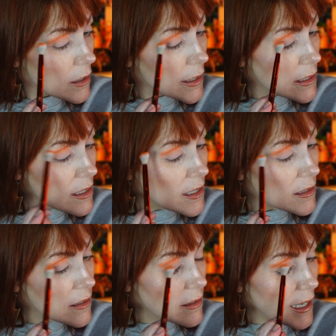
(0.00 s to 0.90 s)
It
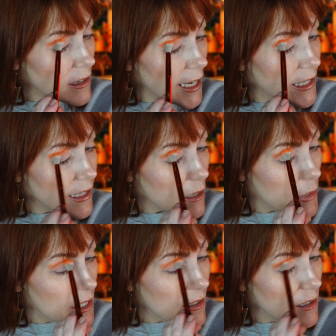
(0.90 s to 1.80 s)
doesn't, I like that
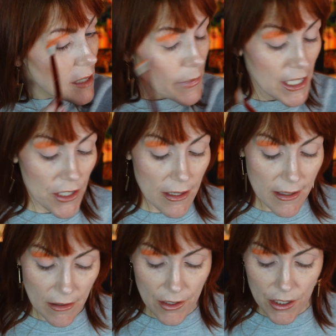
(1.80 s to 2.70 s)
because a lot of peaches
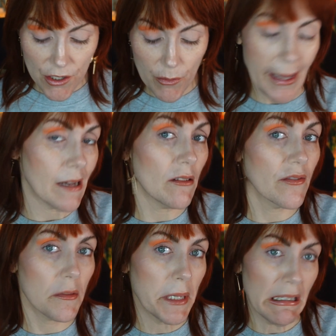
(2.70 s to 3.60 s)
are just too pale
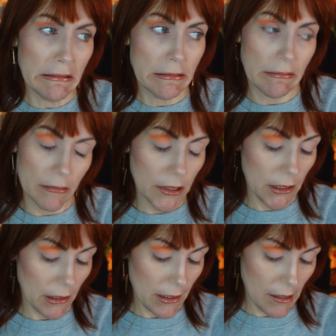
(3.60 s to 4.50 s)
for me.
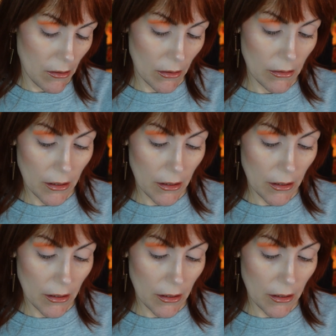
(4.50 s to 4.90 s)
So